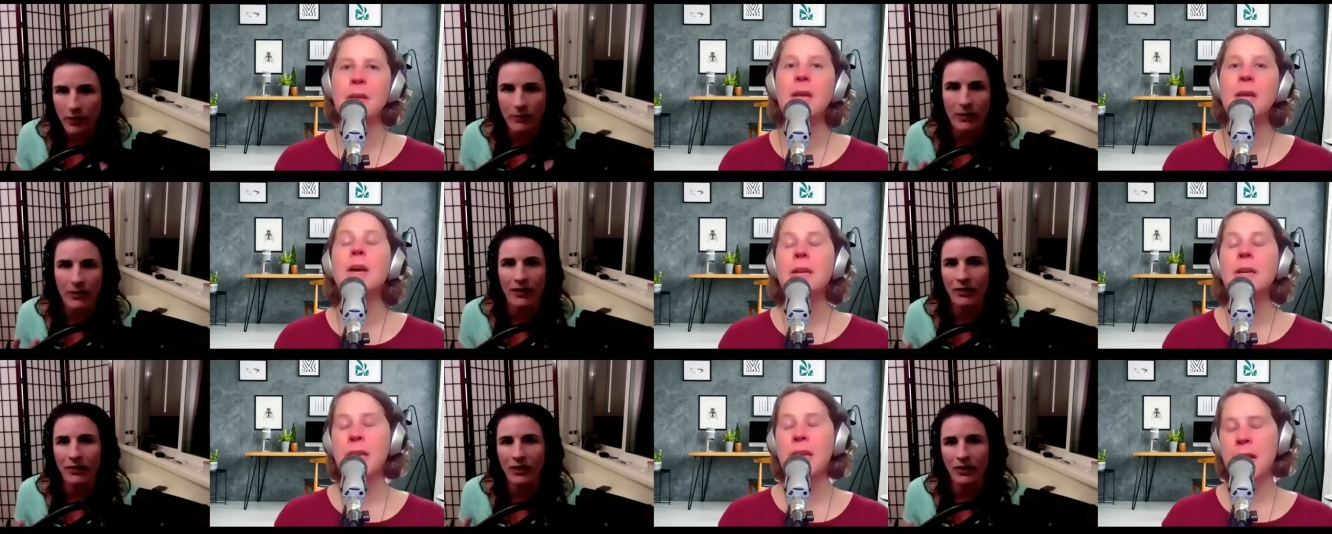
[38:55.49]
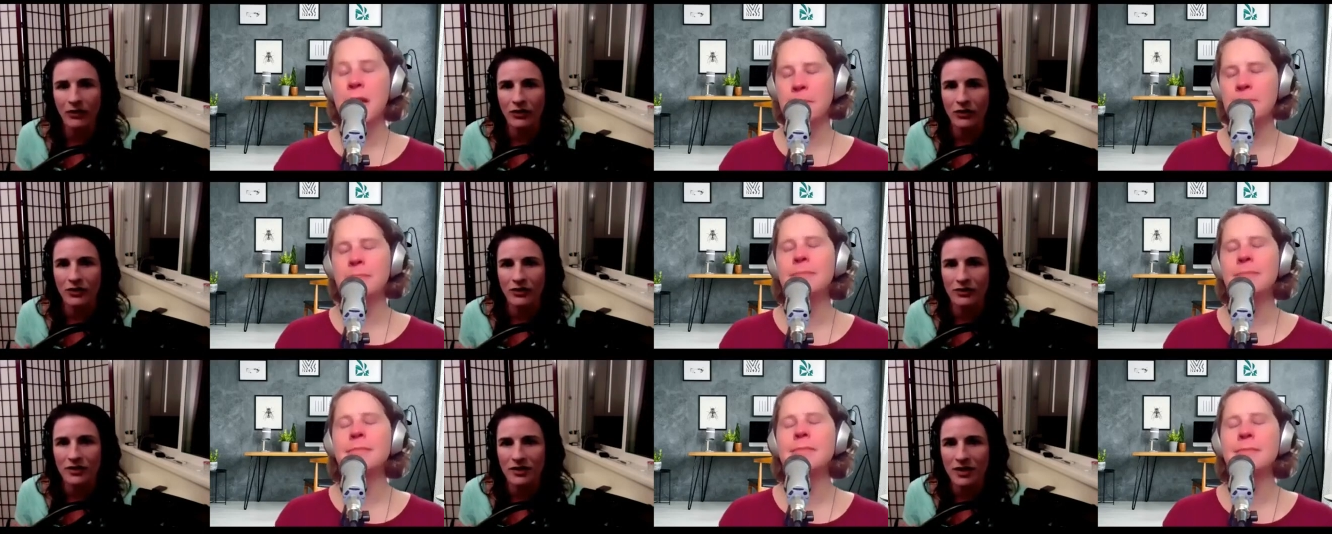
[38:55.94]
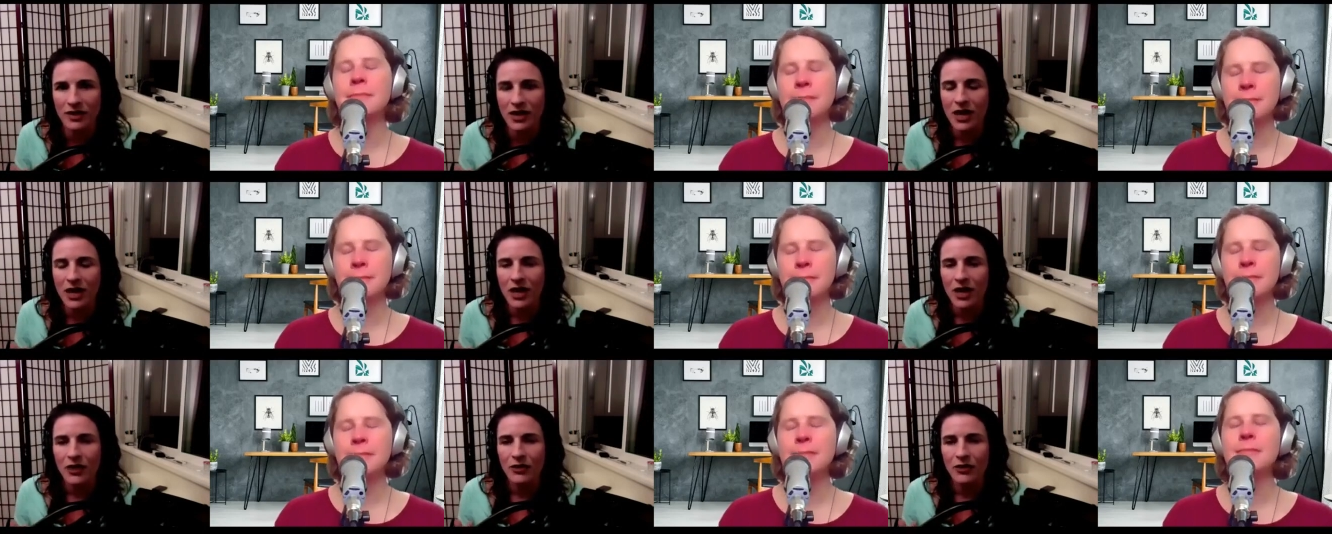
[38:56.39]
Speaker 1: I think there's
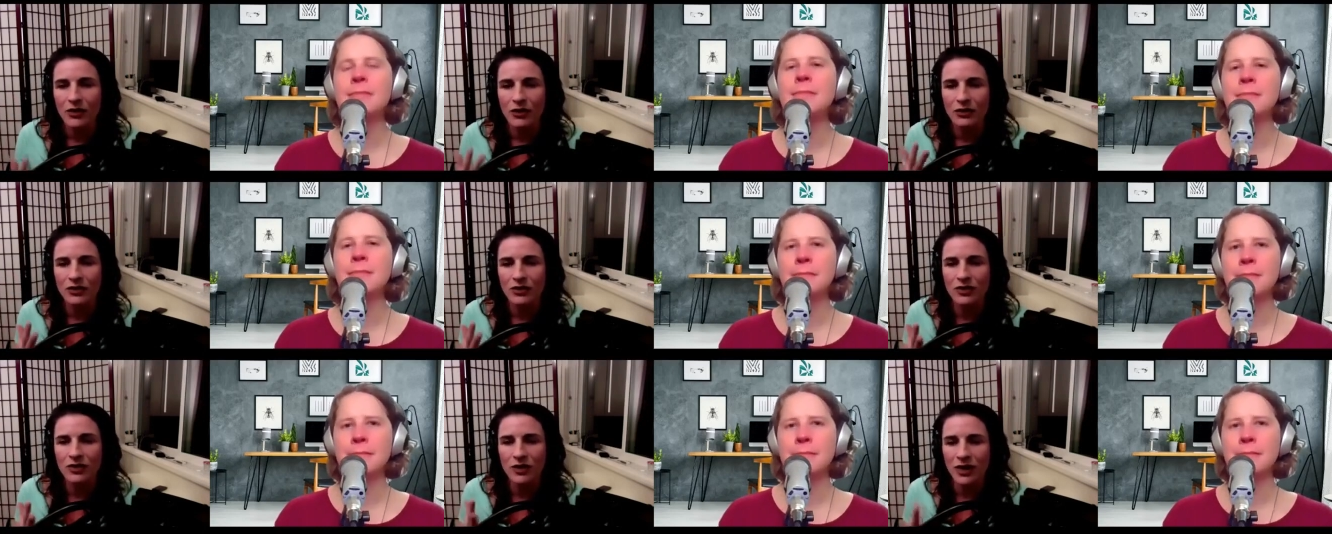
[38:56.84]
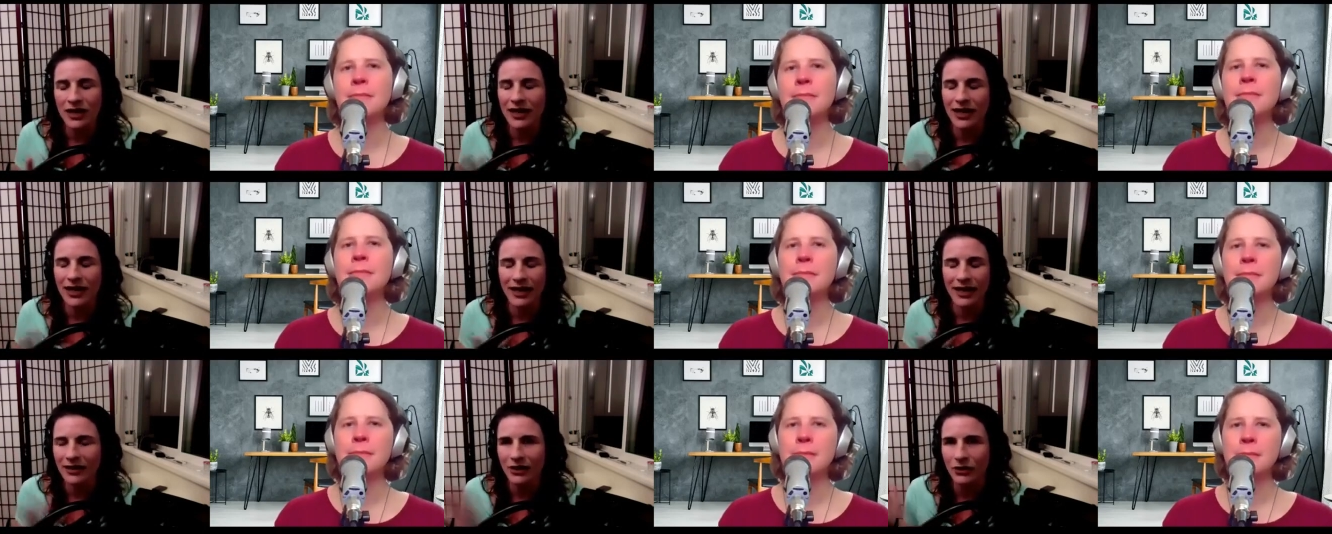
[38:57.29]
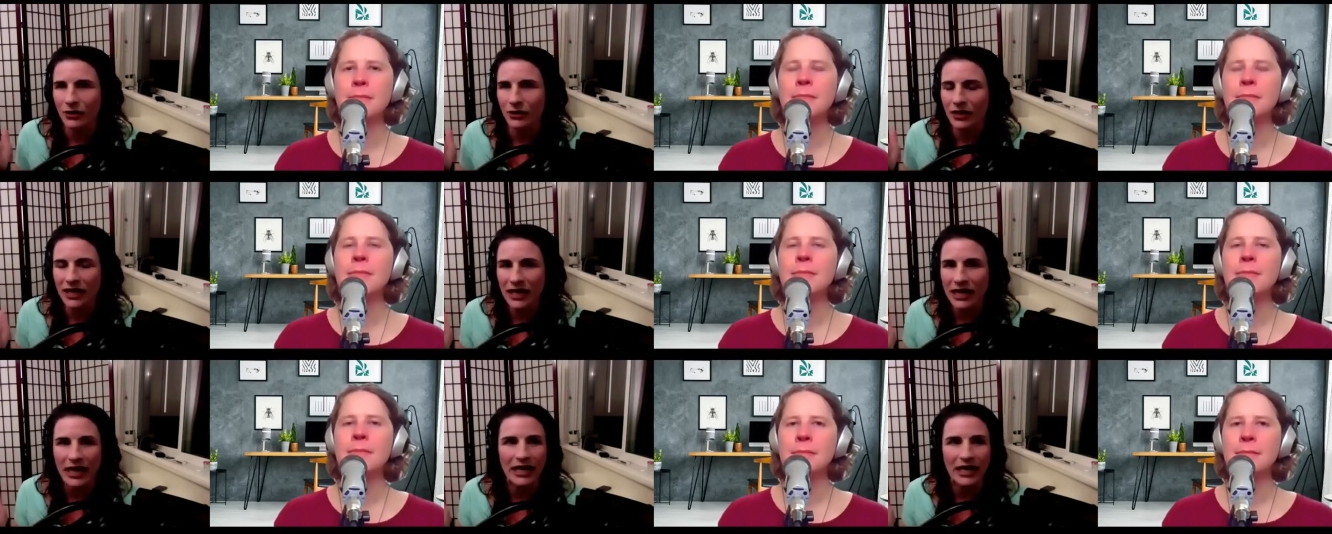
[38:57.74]
yeah. there's and you know
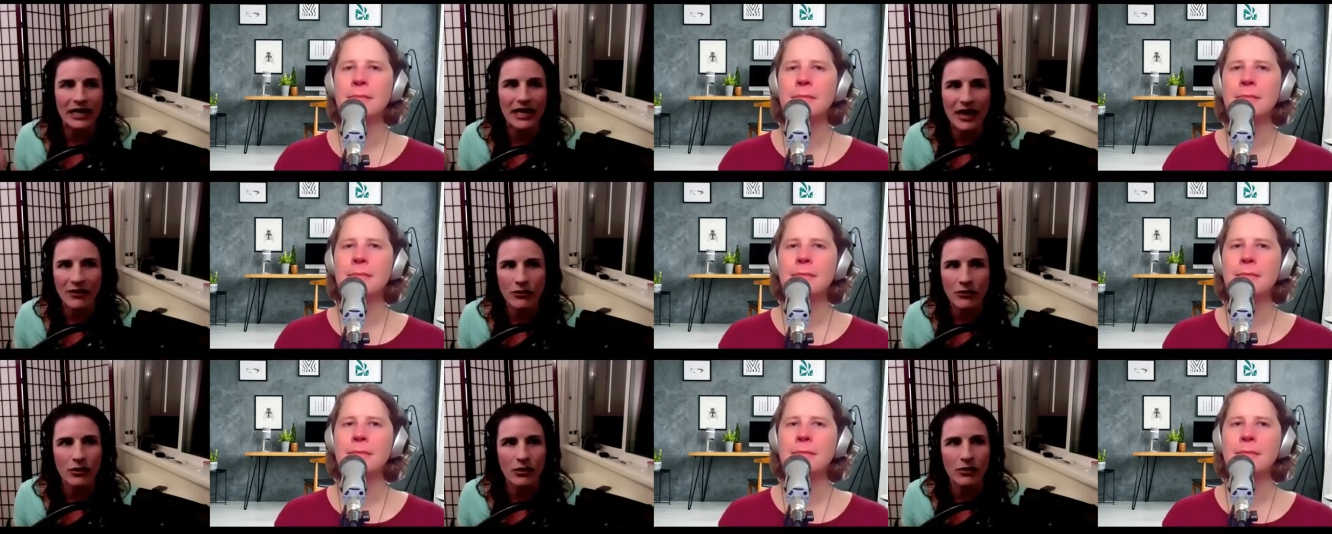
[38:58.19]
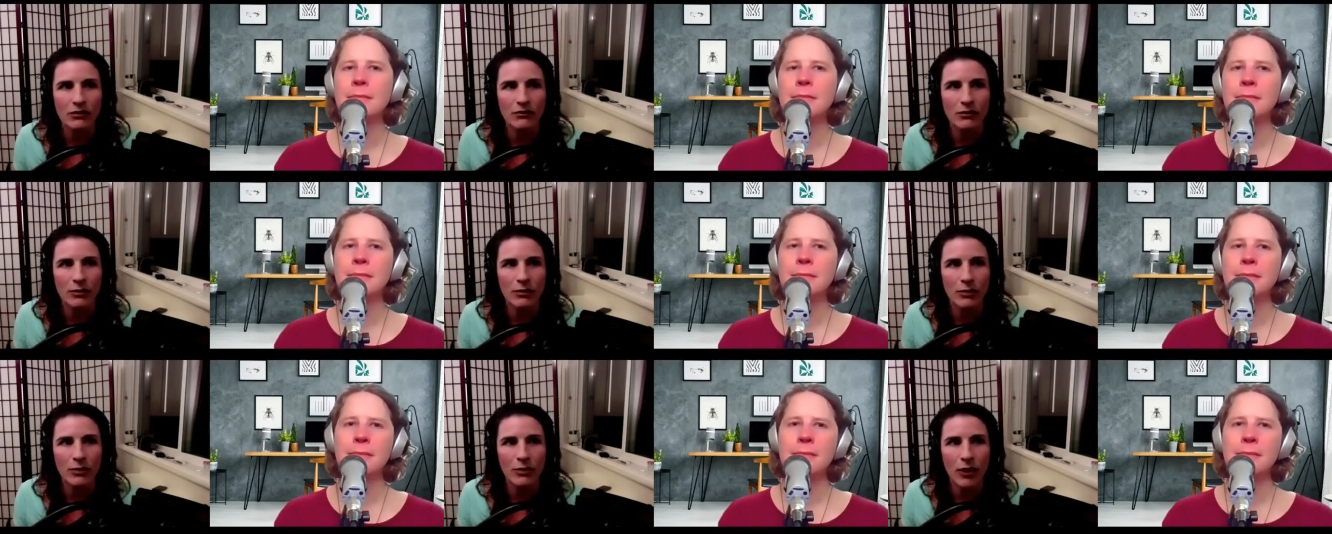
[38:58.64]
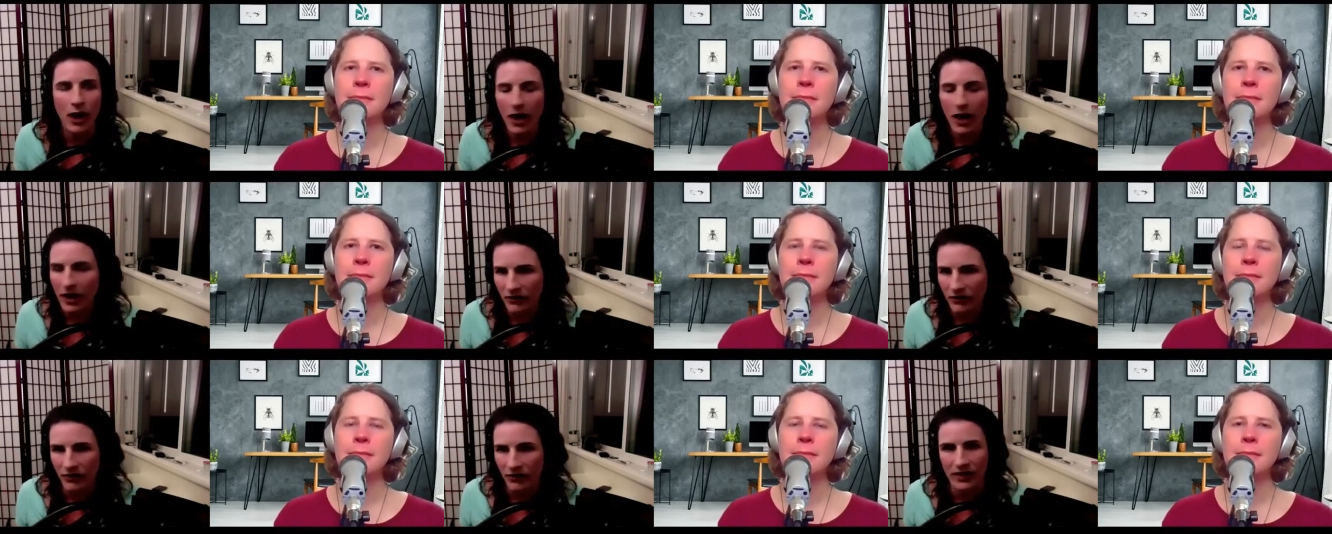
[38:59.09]
again, I never thought
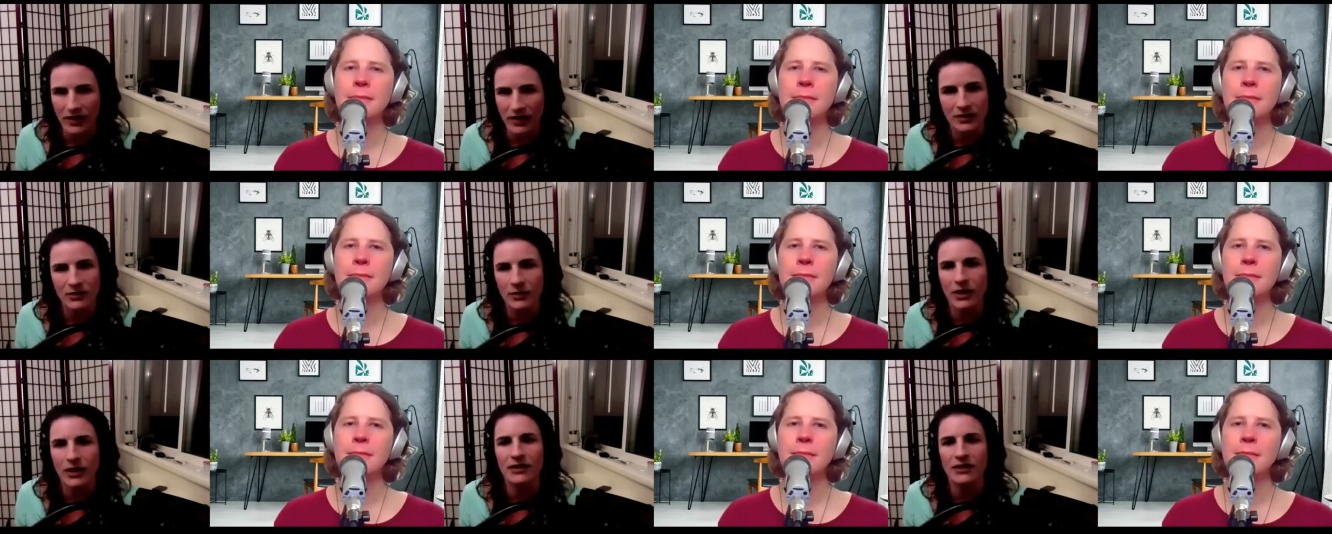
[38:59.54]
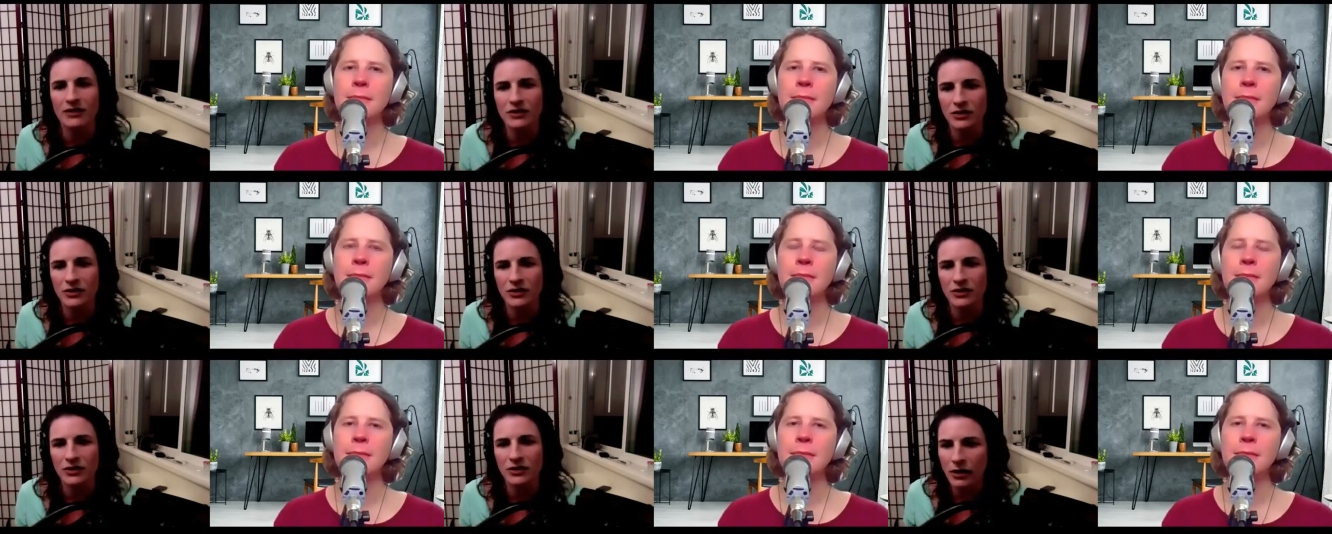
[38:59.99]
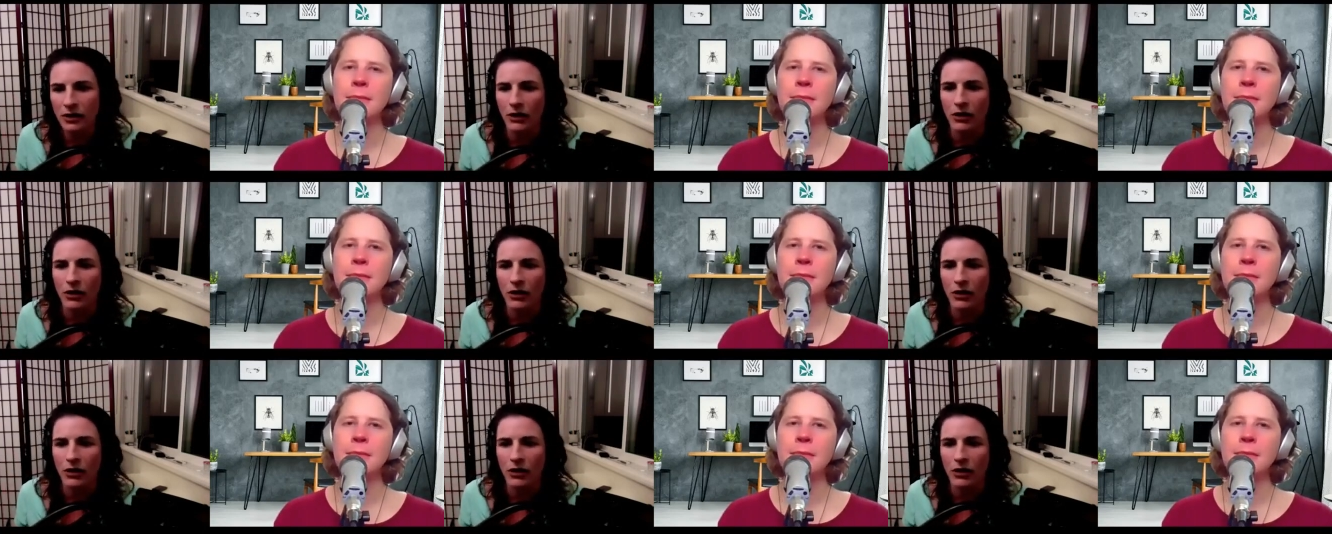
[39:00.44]
of this when I started all
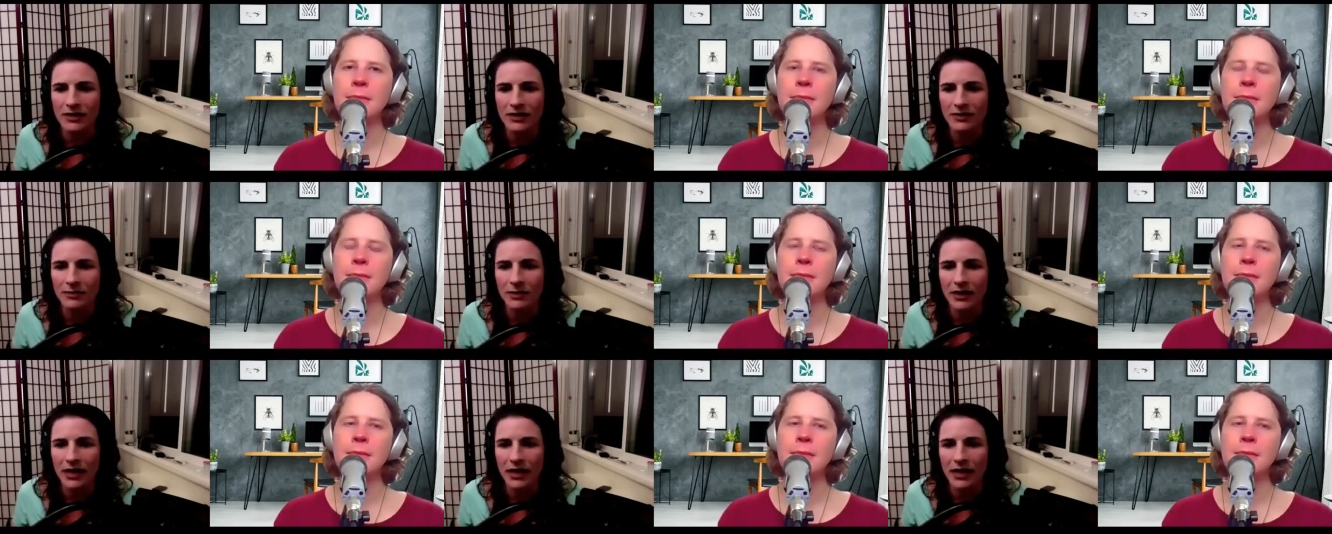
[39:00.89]
of this, but